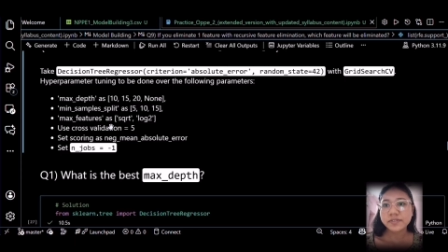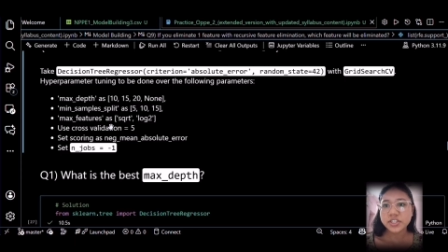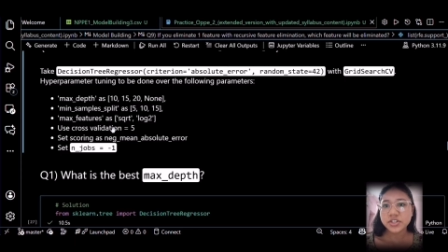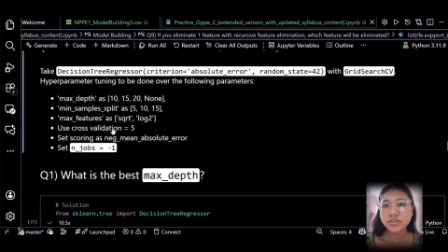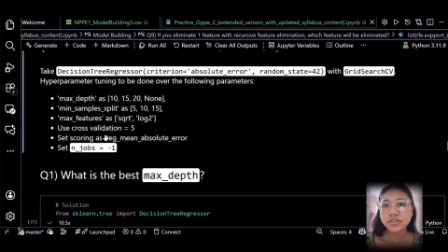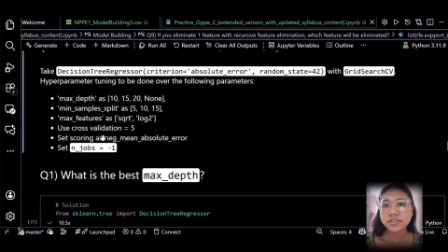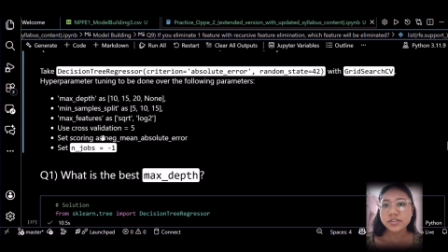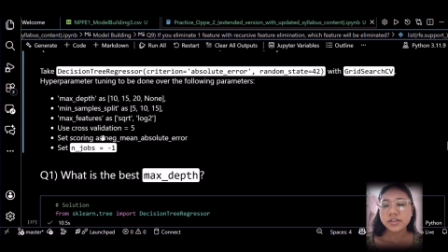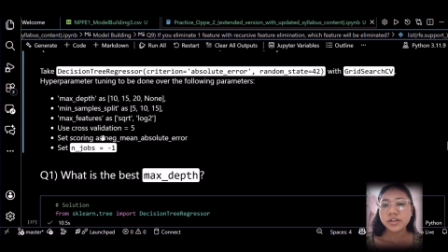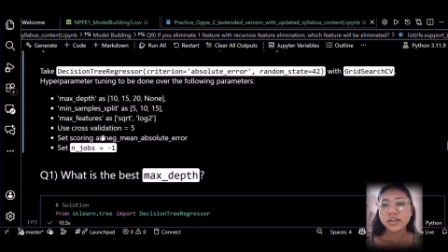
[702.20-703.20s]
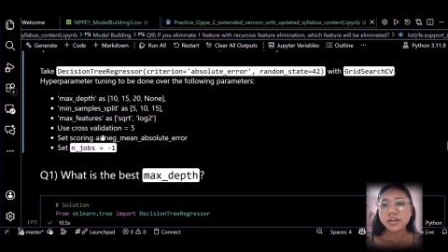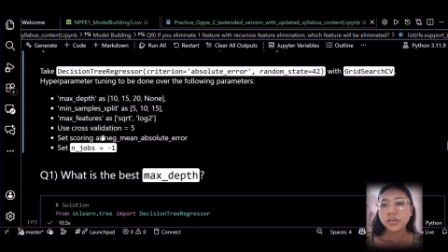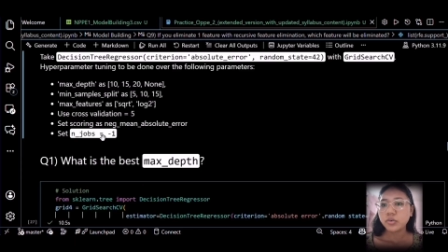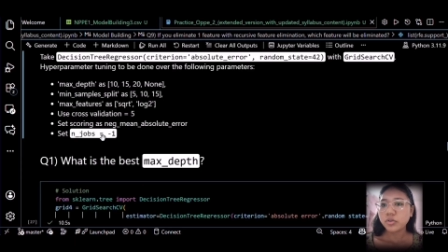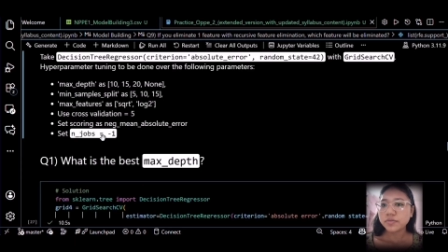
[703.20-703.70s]
features,
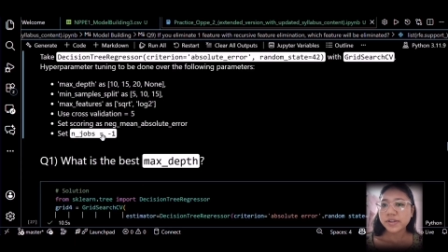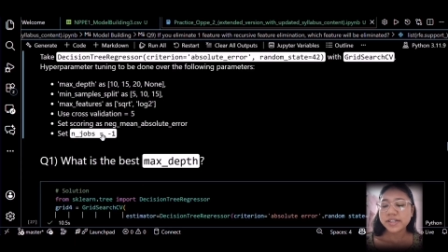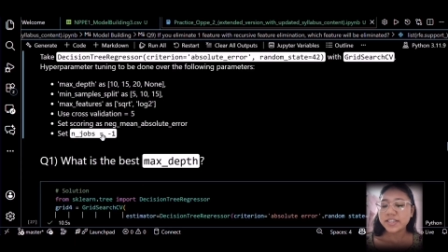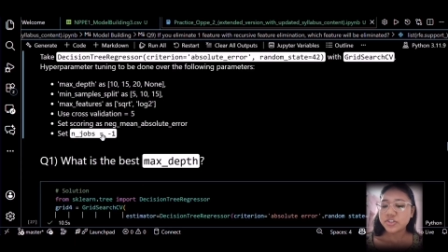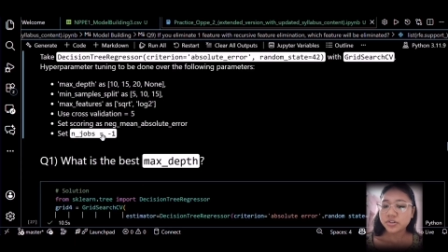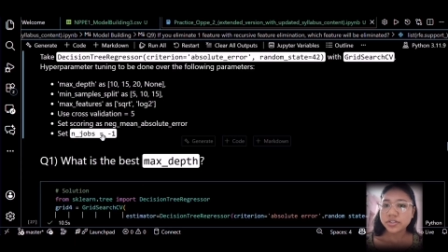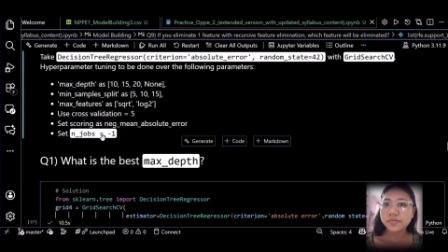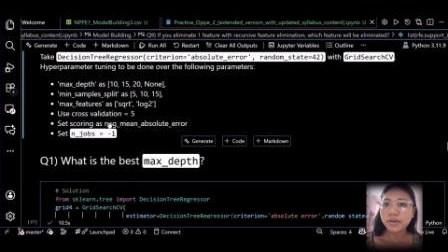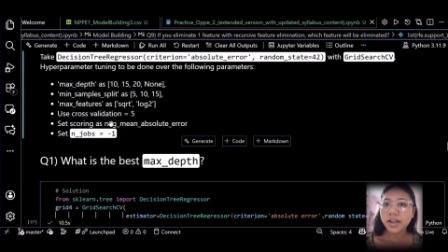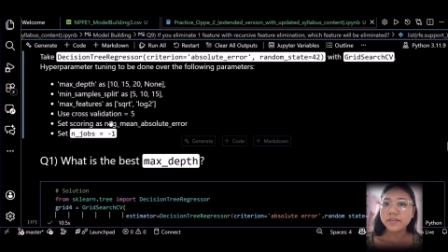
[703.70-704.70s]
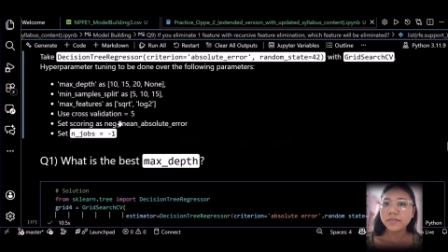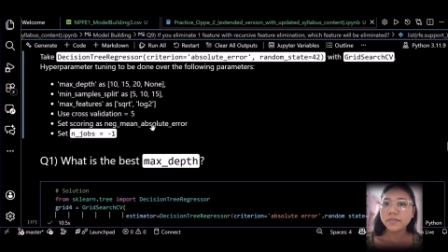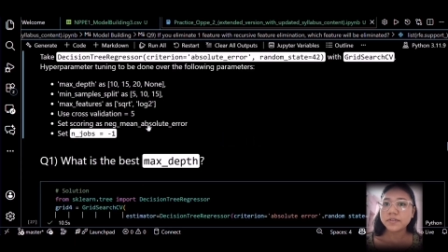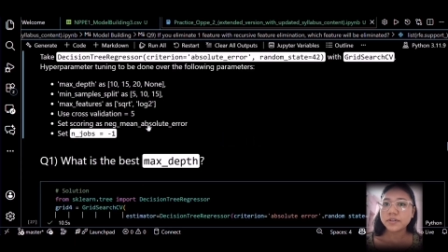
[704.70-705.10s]
cross validation is 5,